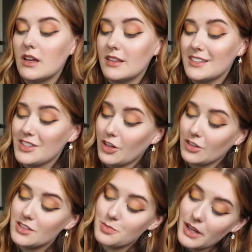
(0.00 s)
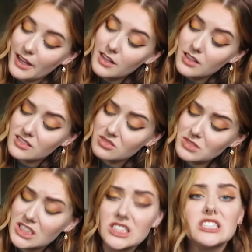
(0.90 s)
This hurts my hand. Oh
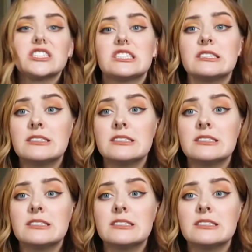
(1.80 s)
my god.